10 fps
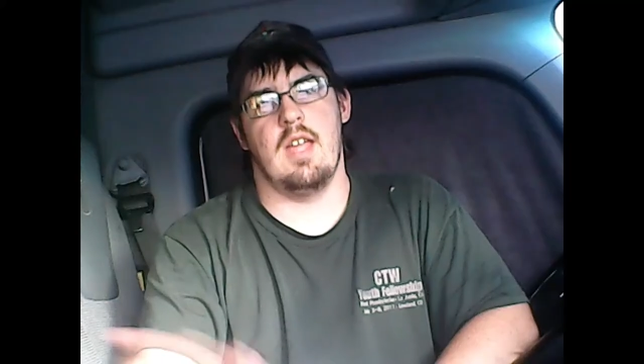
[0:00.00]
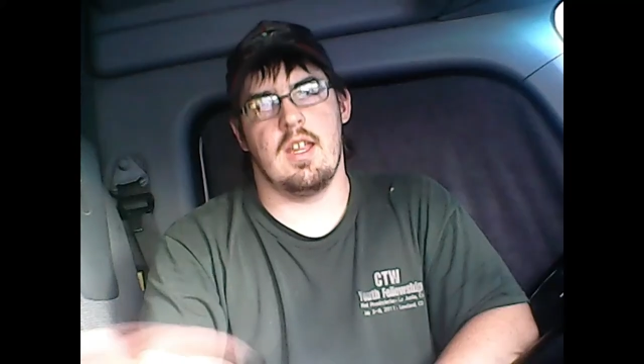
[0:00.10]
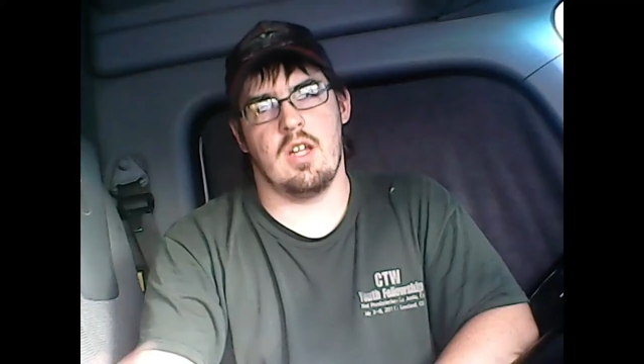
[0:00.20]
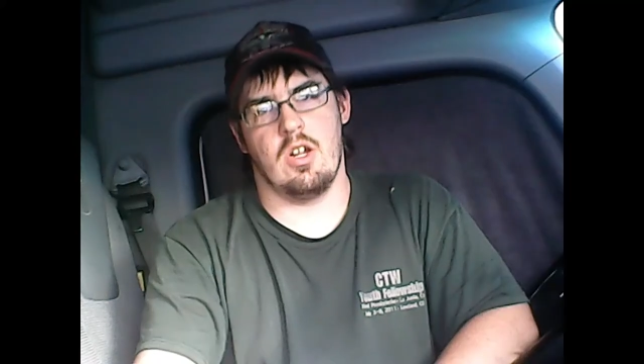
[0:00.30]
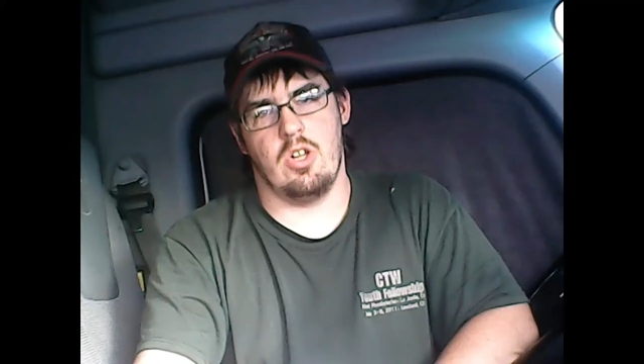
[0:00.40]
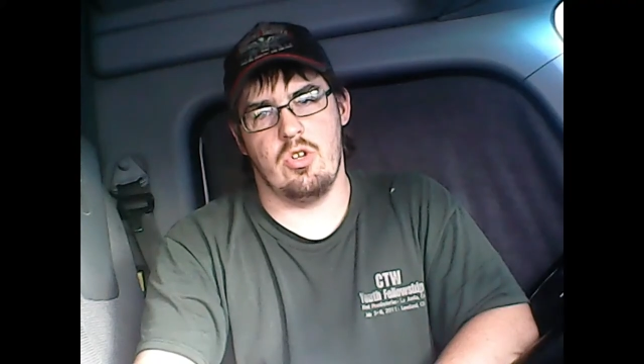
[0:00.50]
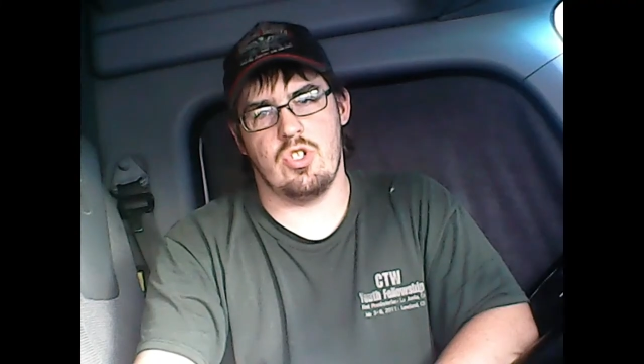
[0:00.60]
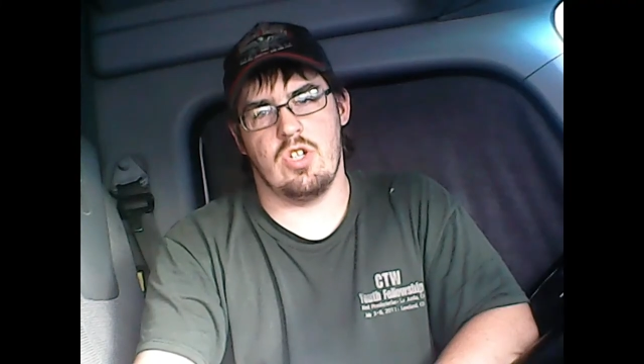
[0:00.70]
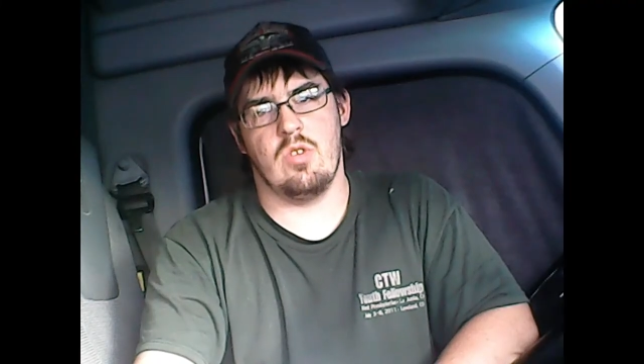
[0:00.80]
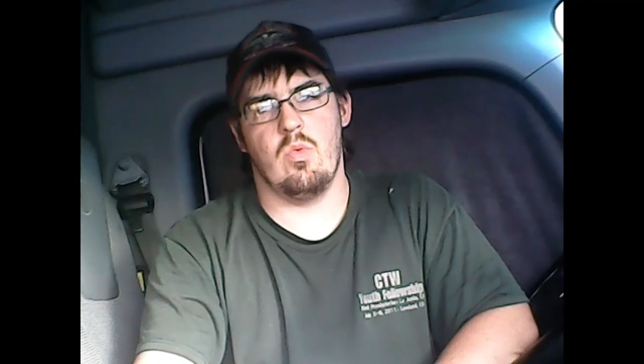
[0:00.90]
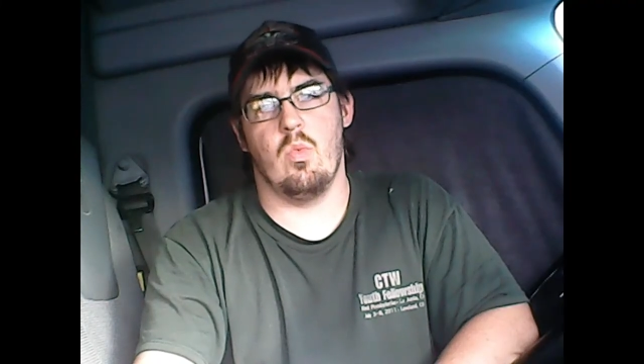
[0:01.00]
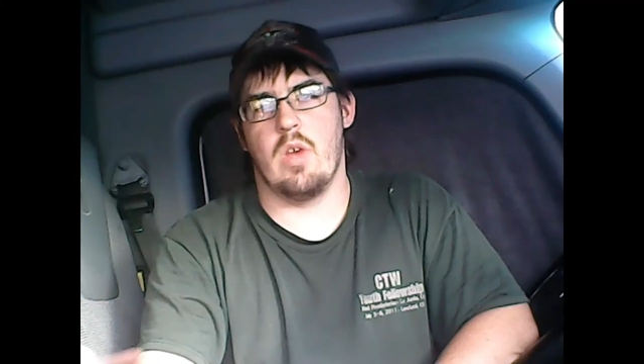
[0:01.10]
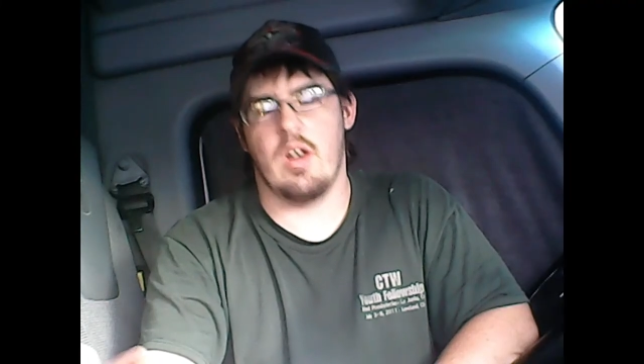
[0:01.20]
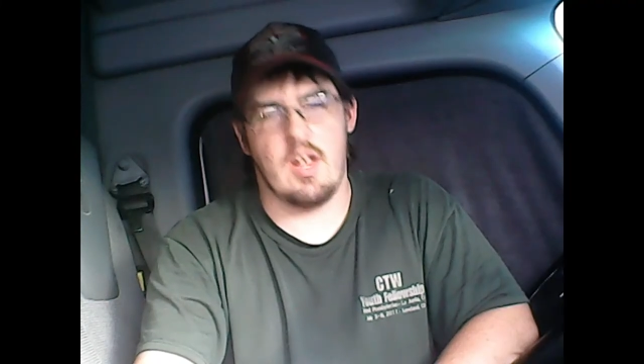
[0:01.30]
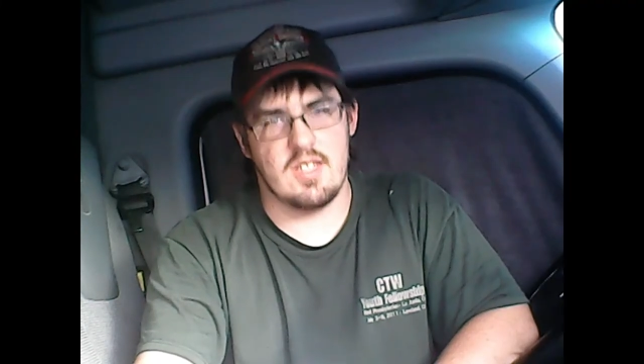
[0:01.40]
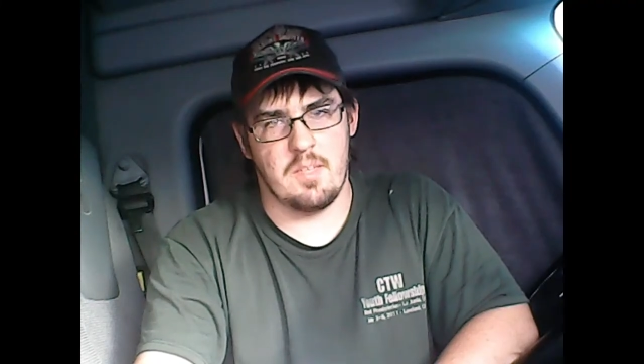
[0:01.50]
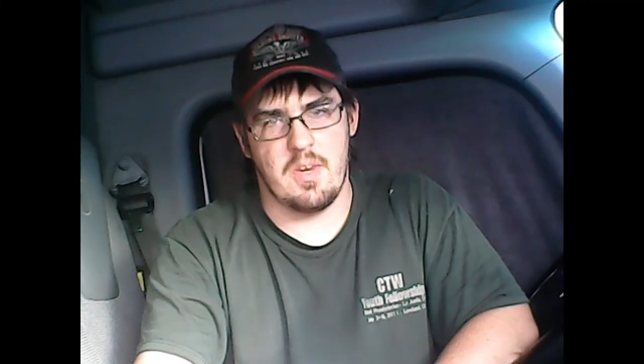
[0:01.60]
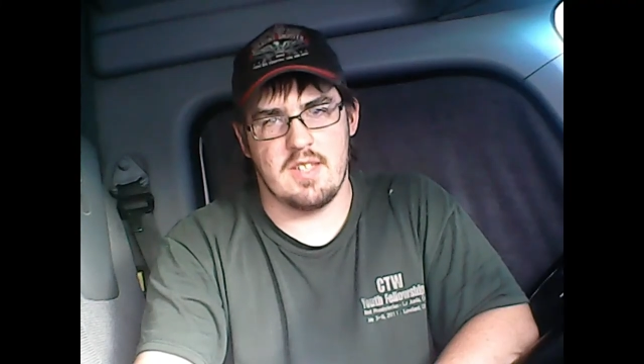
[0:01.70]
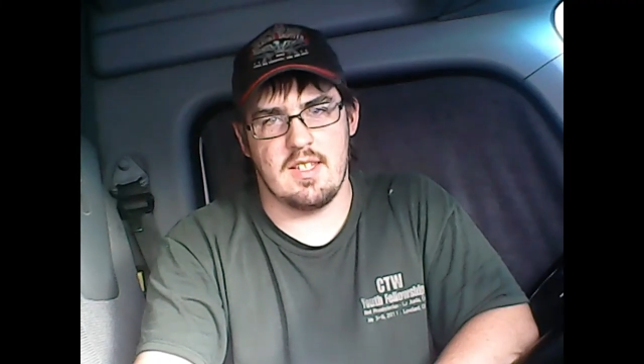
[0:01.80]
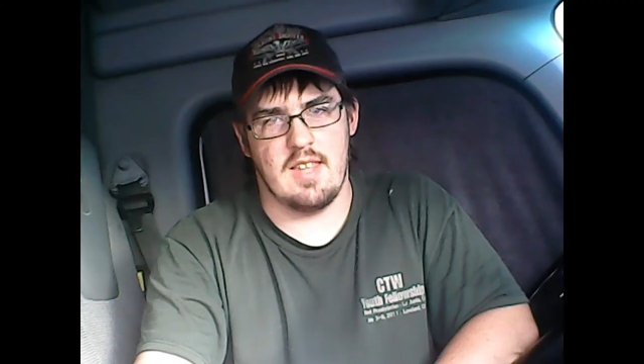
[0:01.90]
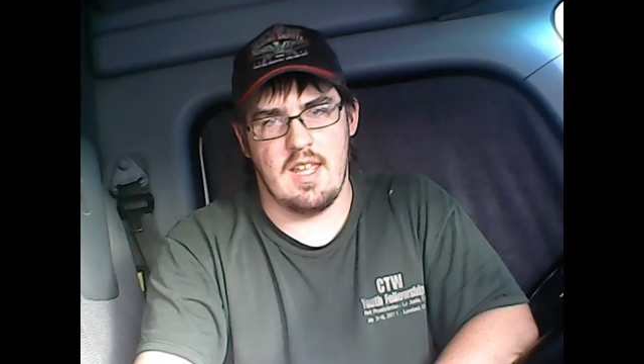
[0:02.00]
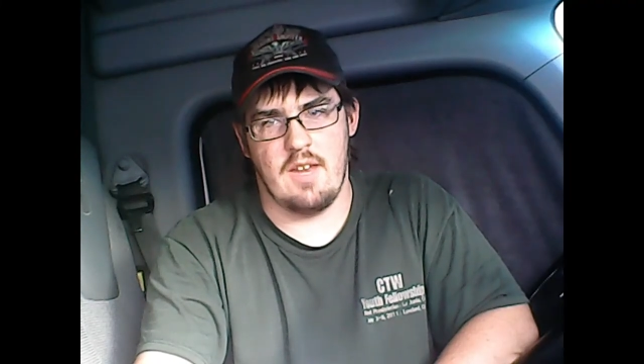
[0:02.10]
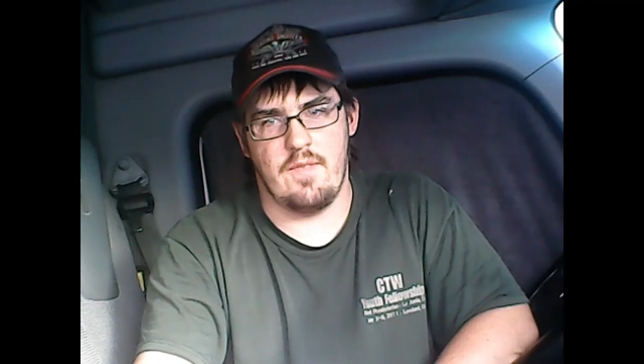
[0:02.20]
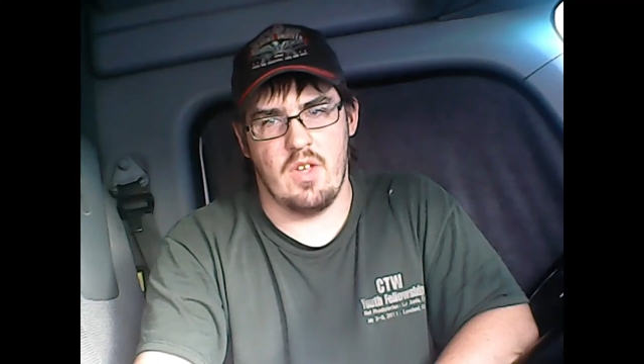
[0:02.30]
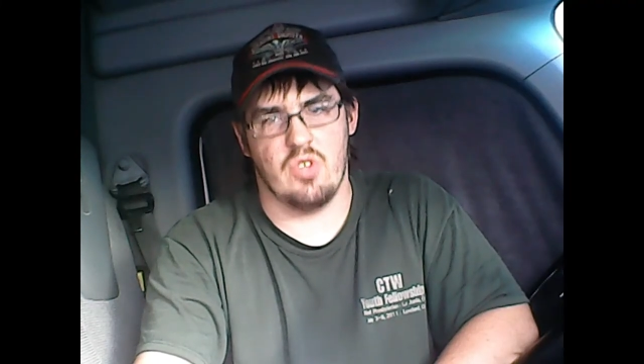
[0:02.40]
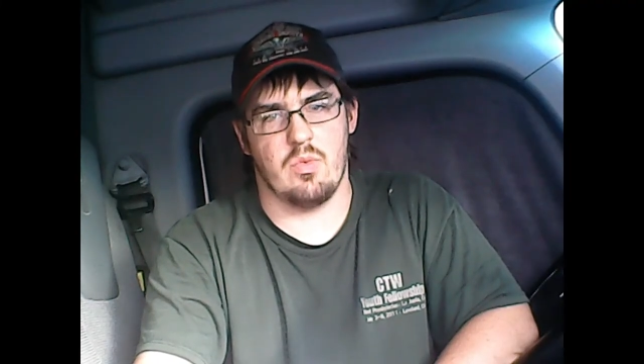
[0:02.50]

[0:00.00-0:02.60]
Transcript: In conclusion, we are not suppressing the NFL's